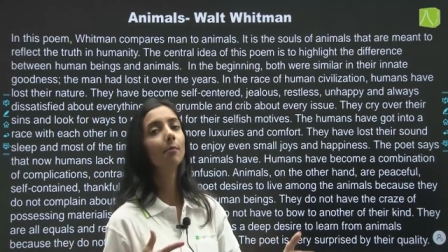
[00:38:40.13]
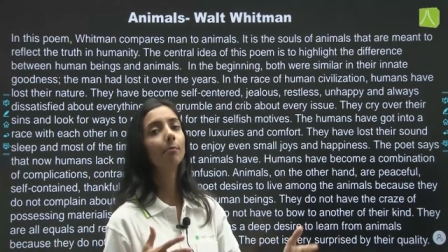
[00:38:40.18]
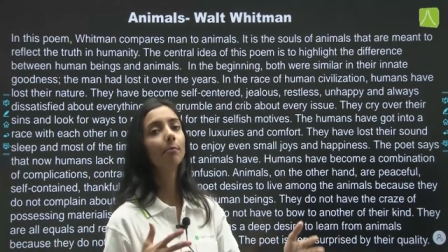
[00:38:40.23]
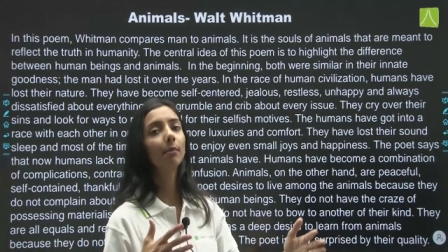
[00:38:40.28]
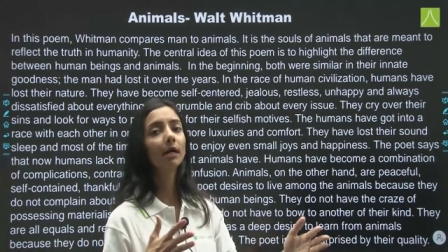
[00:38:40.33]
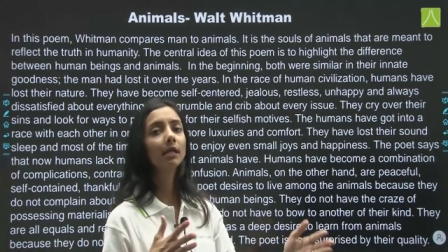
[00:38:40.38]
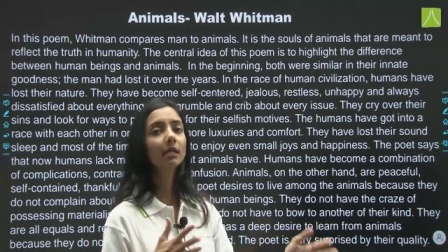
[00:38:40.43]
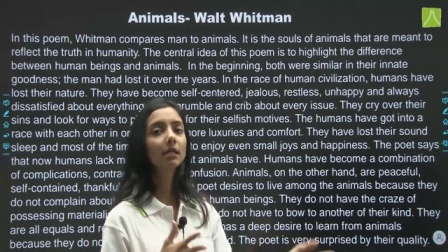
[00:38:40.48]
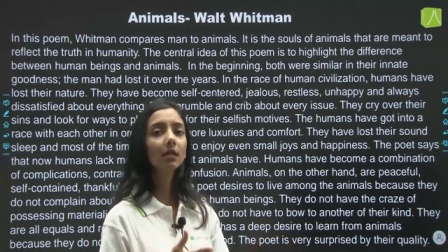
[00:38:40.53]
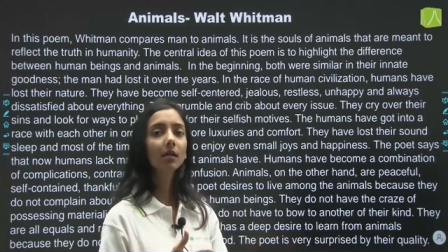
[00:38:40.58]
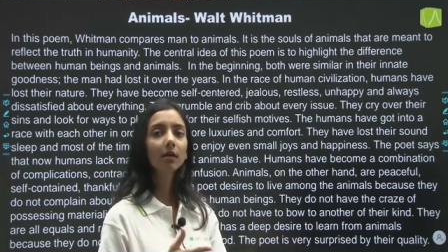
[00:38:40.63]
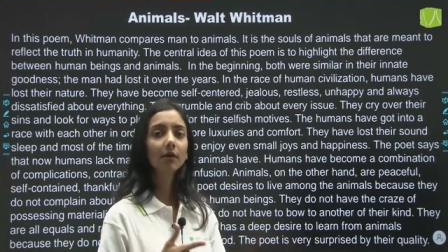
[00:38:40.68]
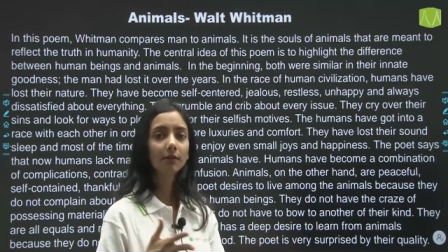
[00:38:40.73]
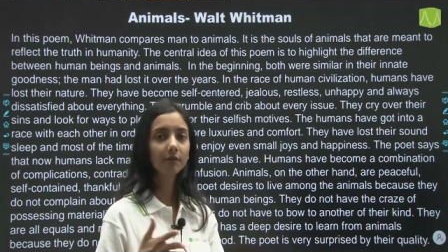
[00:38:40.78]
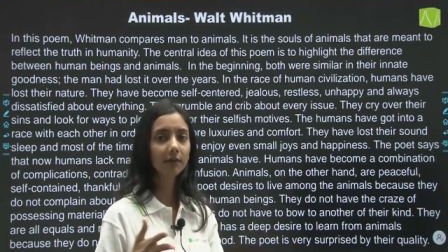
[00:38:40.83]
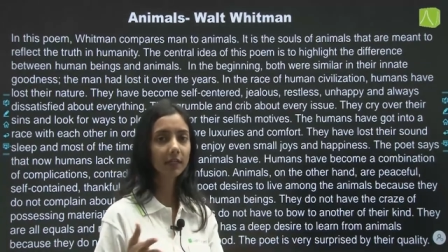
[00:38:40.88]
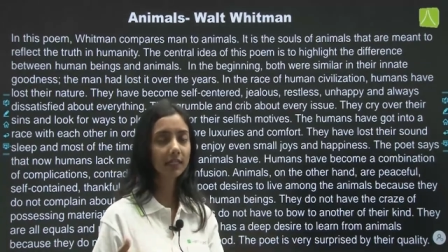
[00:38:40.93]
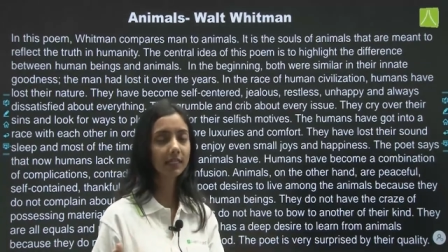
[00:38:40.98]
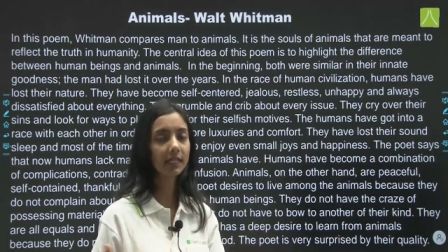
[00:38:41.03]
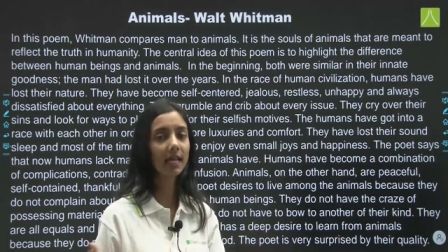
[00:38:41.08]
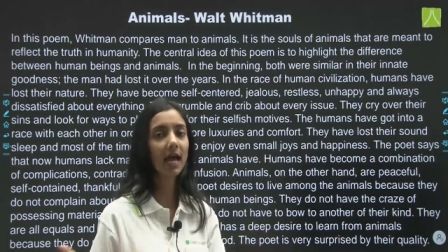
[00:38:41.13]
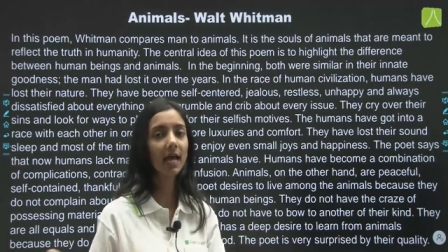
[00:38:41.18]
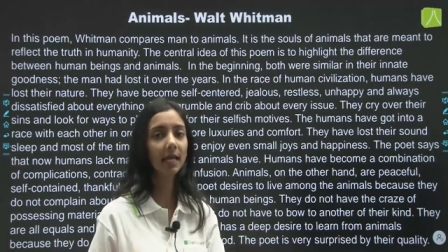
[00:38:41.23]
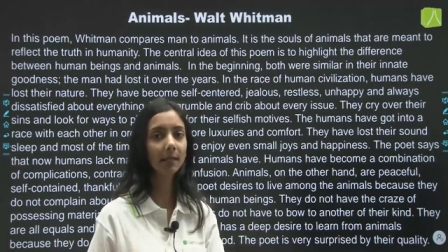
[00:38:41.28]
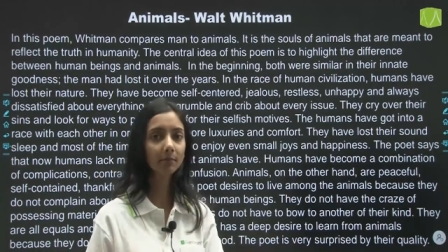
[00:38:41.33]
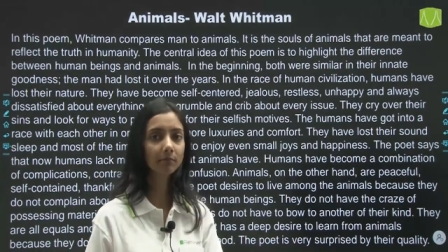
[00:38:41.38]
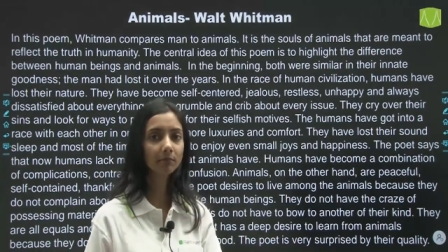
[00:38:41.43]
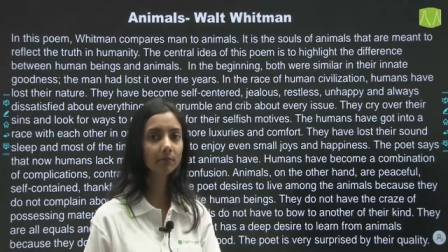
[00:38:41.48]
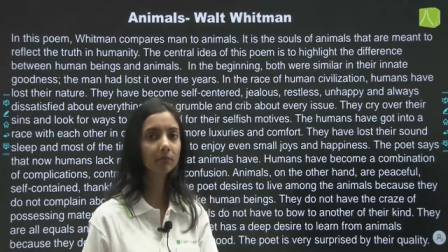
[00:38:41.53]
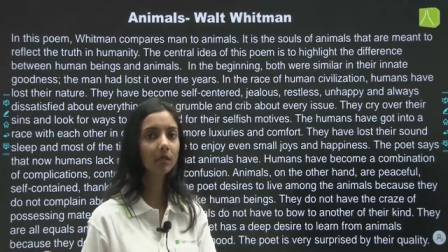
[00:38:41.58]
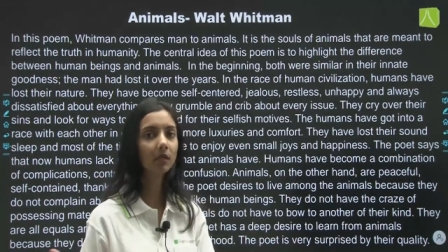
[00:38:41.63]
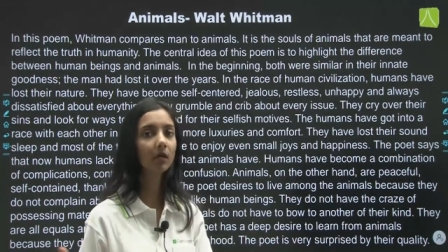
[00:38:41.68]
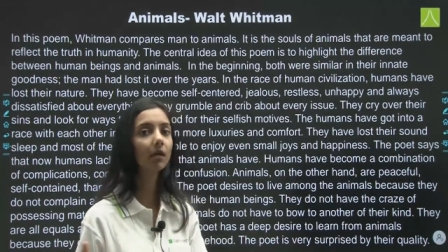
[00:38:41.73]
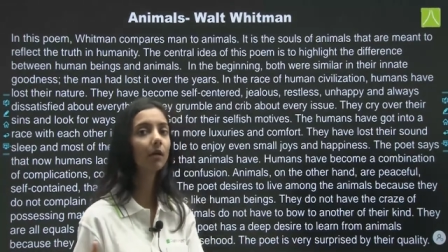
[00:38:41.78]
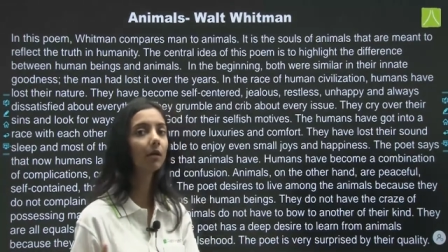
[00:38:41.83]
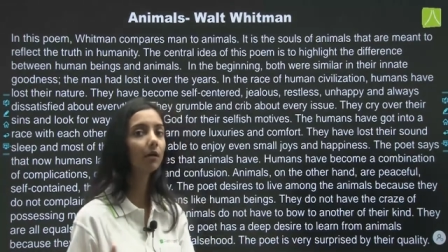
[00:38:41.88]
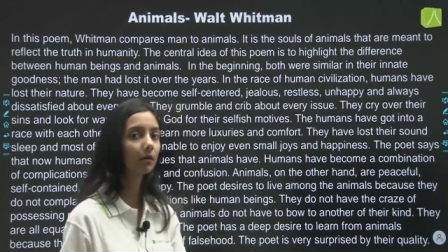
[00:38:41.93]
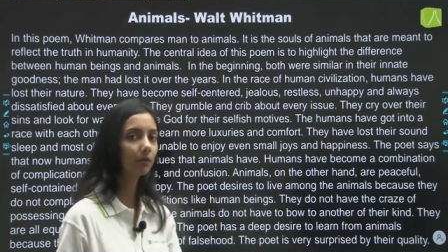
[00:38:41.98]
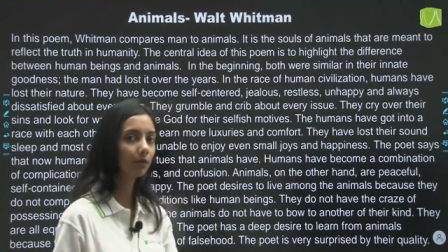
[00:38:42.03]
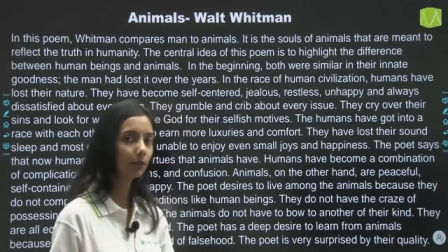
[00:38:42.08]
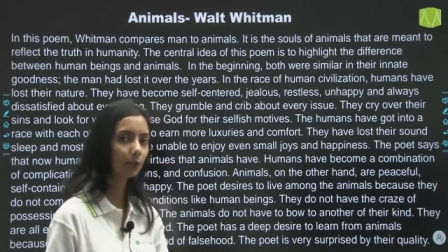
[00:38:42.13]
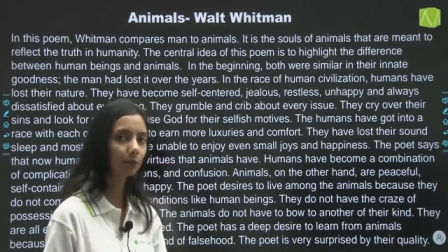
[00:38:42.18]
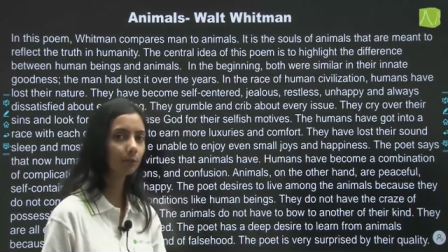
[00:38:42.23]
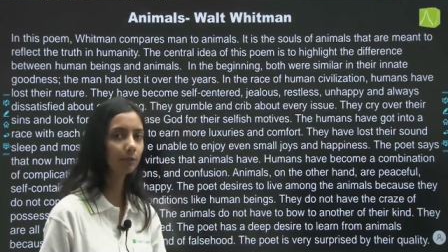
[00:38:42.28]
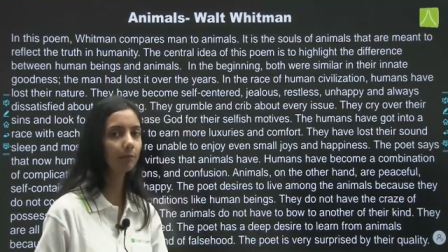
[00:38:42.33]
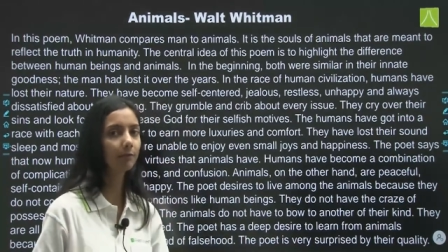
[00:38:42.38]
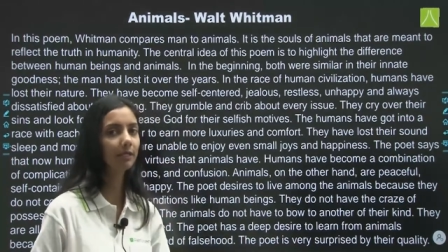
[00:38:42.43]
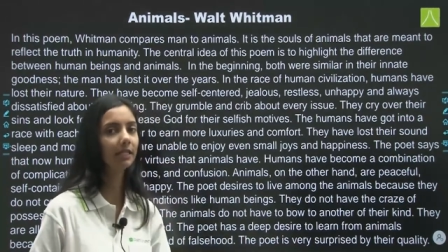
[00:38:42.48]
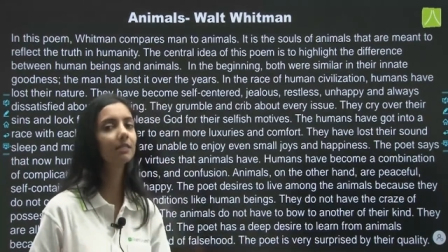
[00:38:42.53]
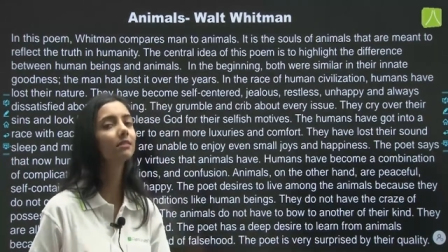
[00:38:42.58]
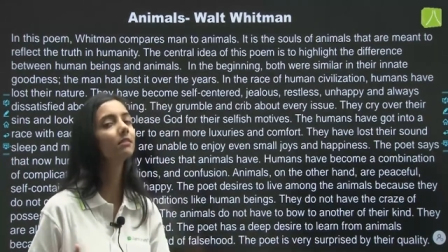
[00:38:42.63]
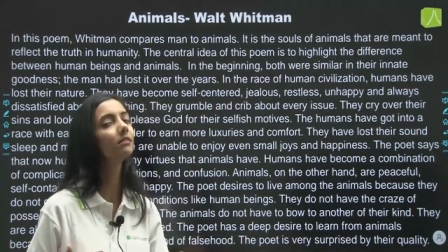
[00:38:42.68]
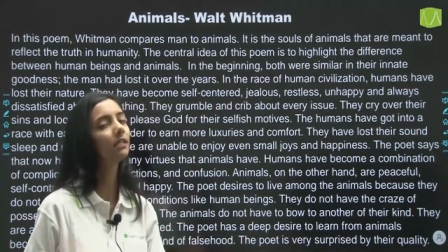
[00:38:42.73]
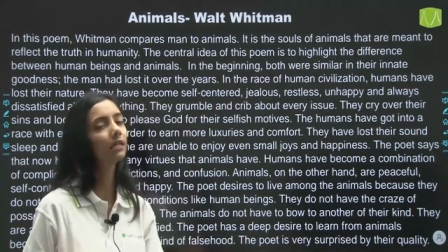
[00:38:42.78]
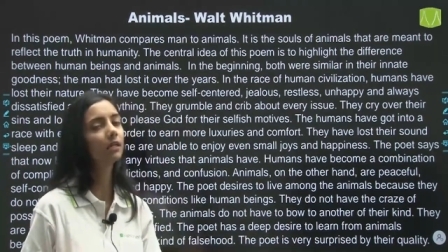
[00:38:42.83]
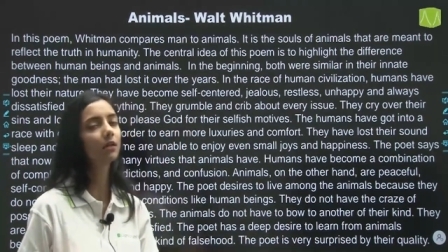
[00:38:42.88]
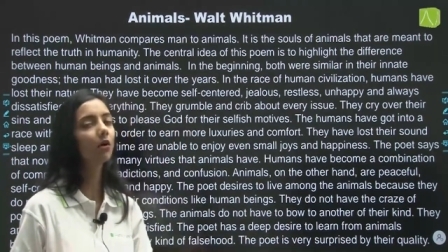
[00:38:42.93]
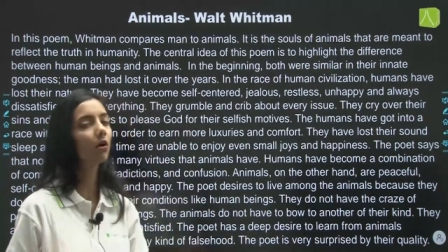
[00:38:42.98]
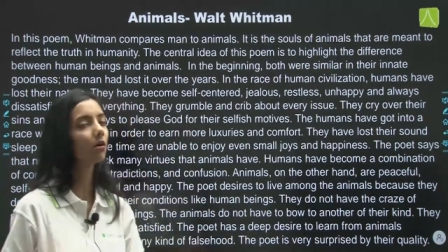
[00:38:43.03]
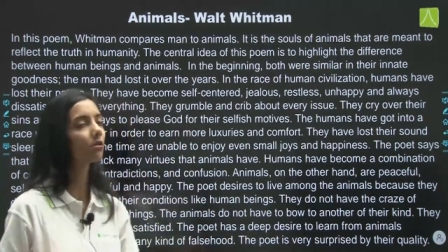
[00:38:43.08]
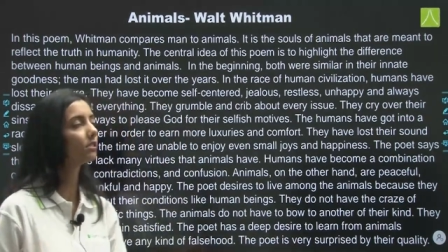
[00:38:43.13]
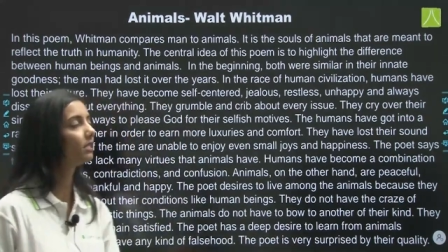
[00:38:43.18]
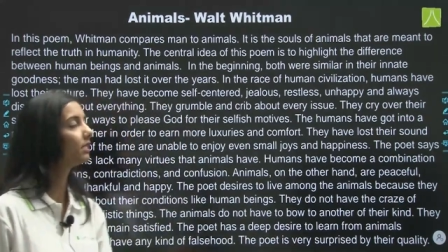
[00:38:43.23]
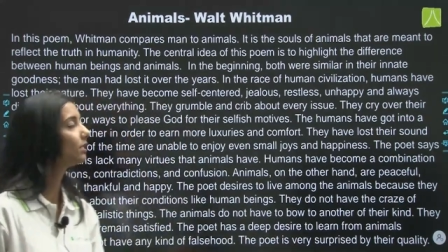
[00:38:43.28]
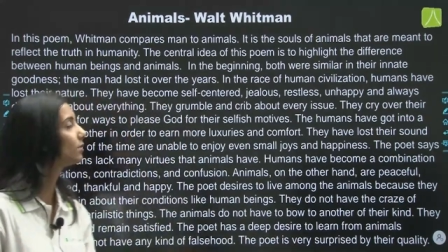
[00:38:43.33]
But with time, human beings, they lost